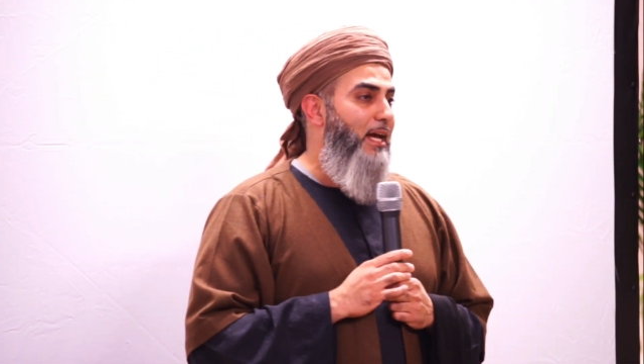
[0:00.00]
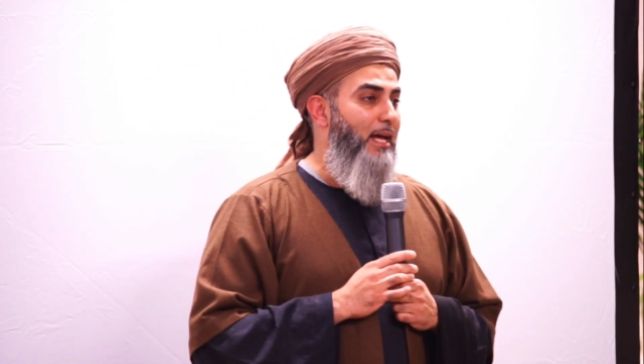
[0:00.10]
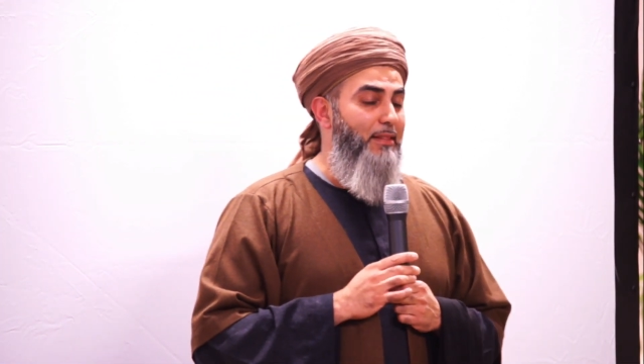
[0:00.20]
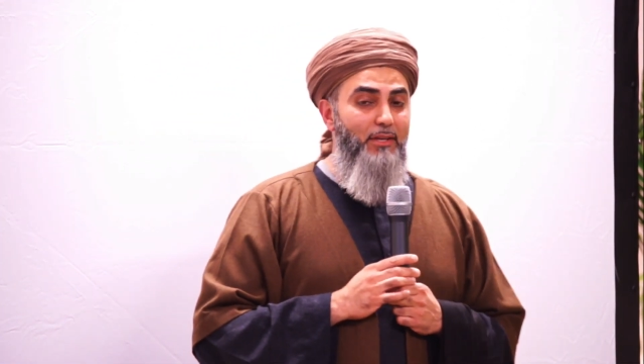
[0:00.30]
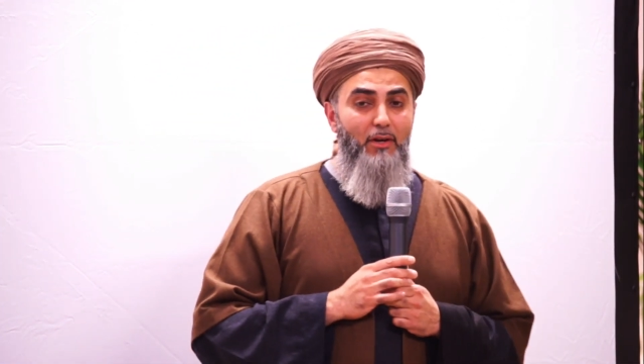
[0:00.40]

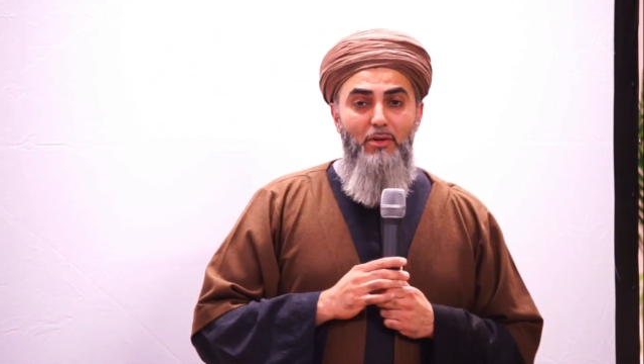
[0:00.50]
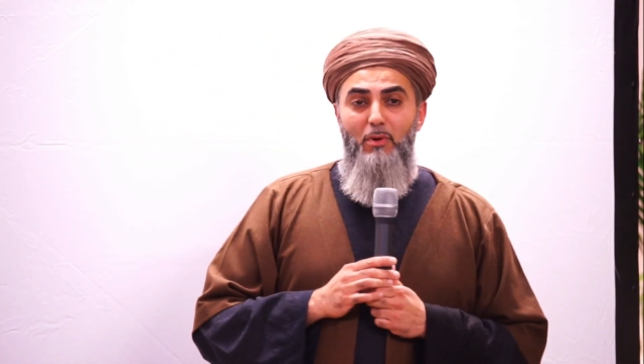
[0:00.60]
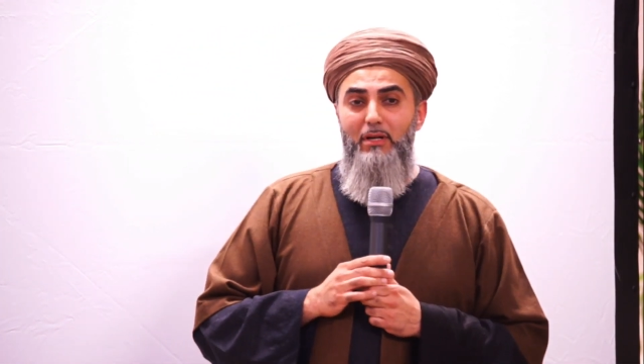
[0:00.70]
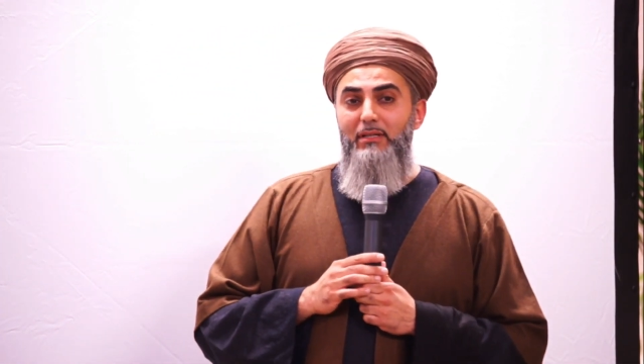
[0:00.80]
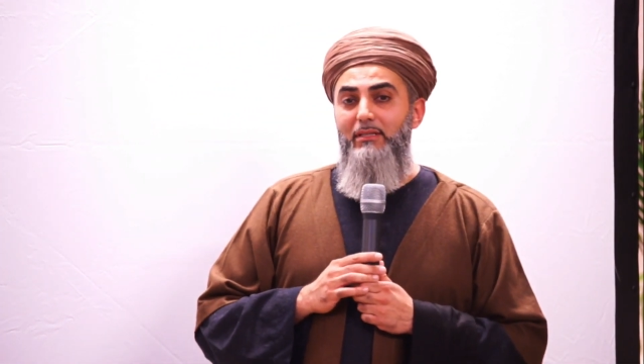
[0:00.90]
And the other
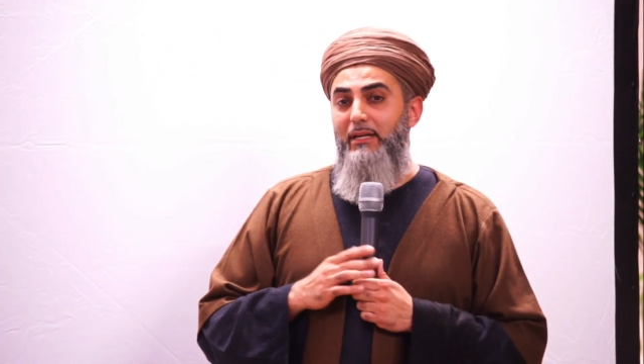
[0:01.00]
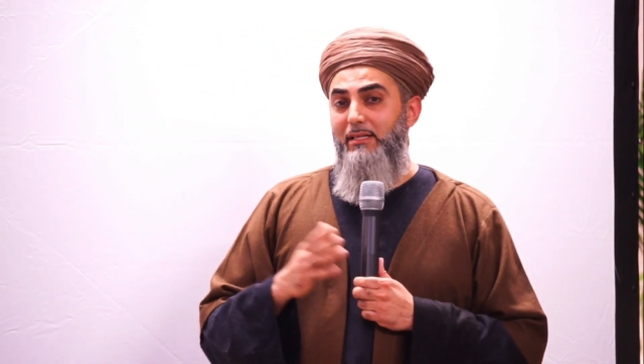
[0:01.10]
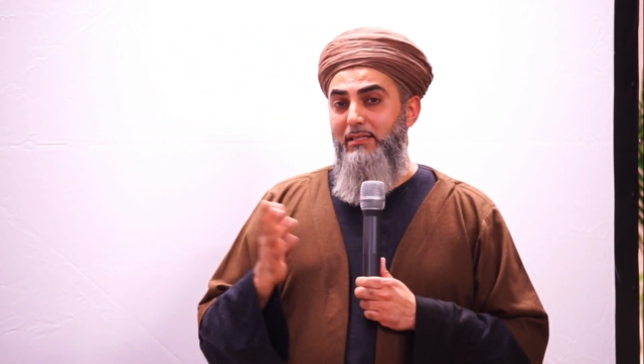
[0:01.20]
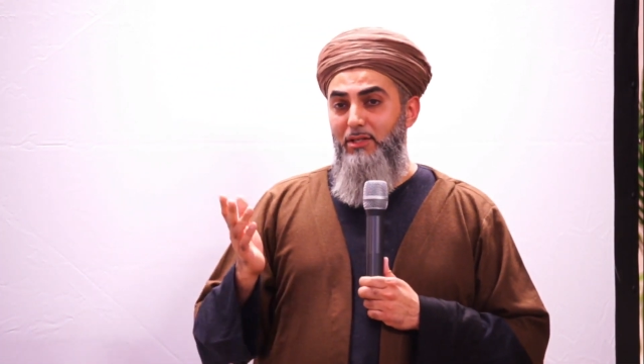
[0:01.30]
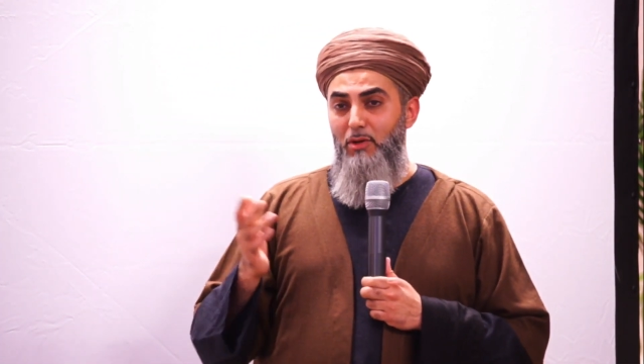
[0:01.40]
one, there
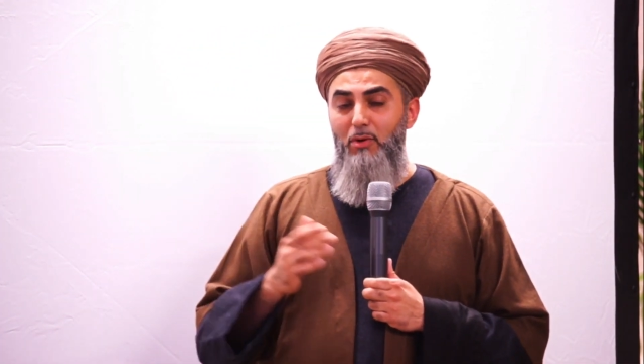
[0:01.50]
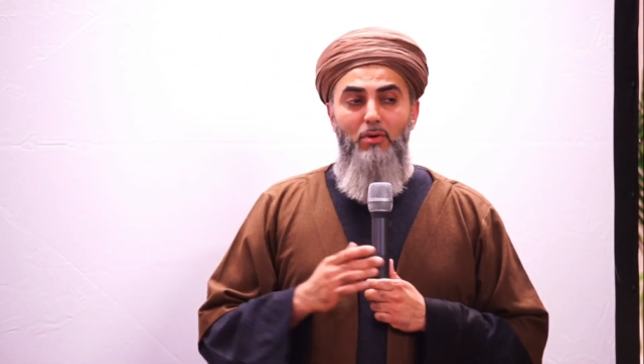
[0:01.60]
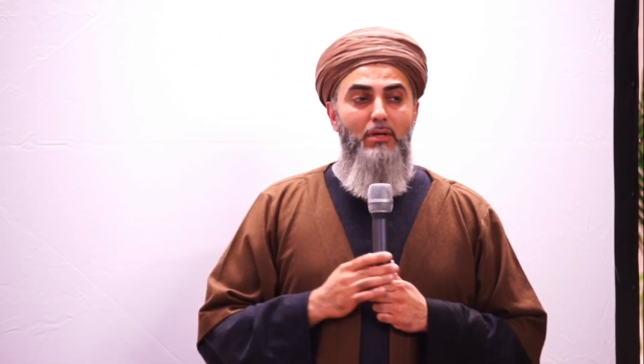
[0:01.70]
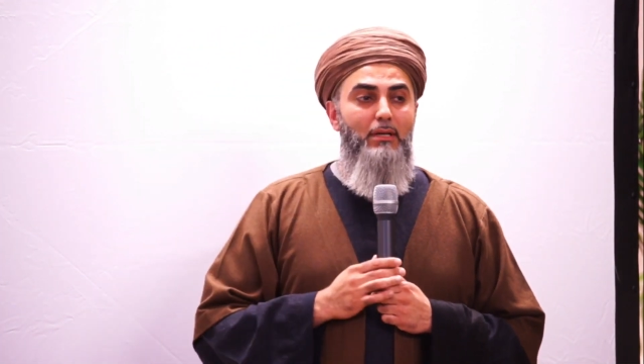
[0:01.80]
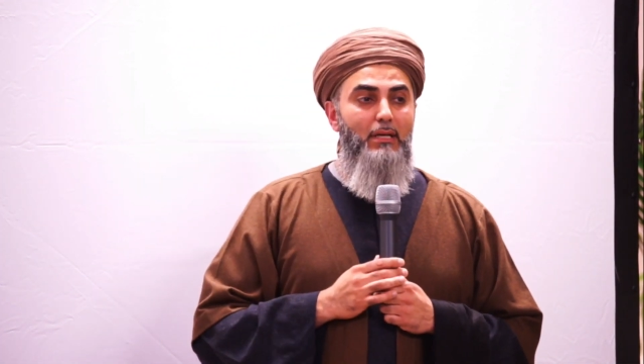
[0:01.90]
is a door,
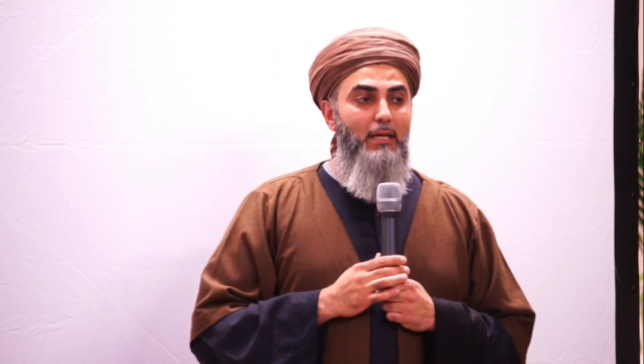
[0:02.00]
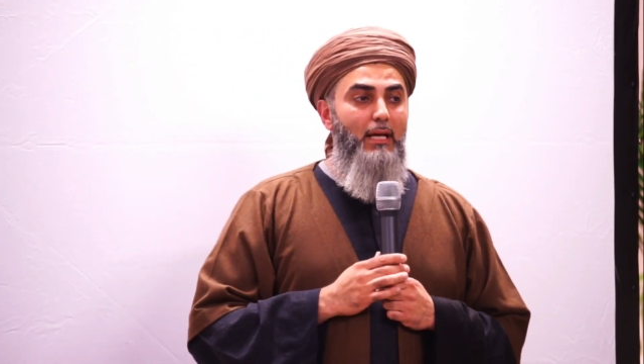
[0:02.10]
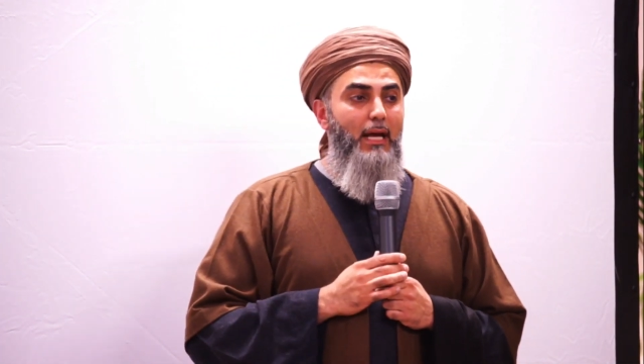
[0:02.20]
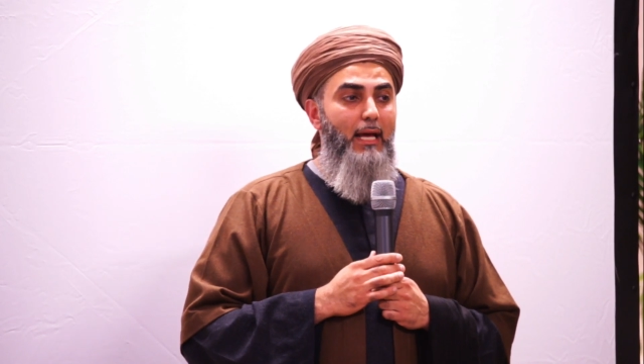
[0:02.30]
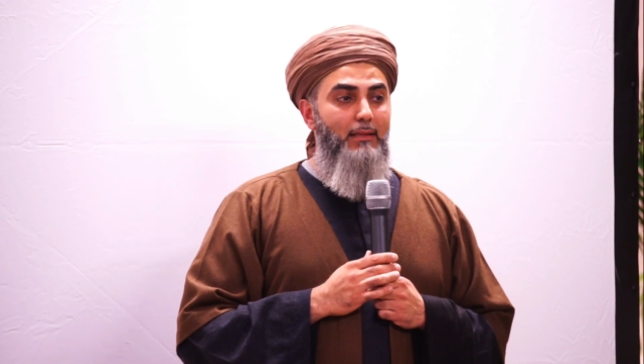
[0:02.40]

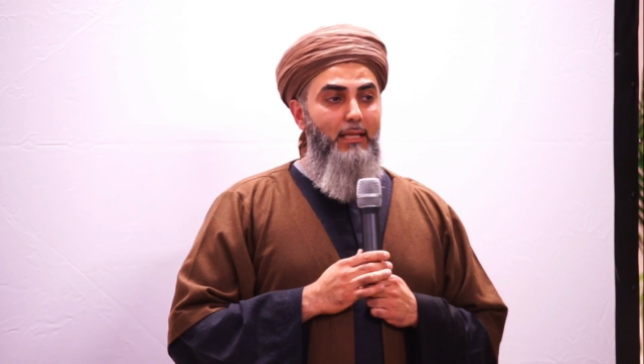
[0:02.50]
and